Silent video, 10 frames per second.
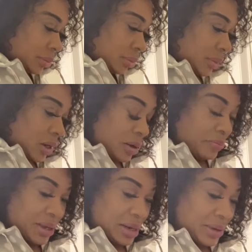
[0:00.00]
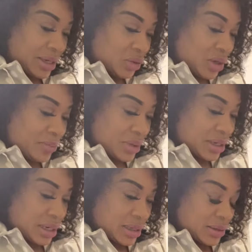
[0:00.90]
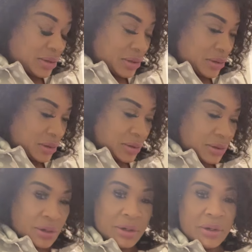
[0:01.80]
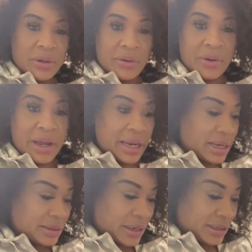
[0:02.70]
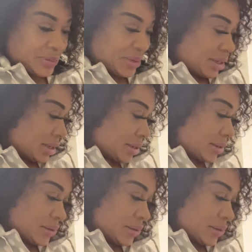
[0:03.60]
I'm gonna peel my sweet potato right as I speak.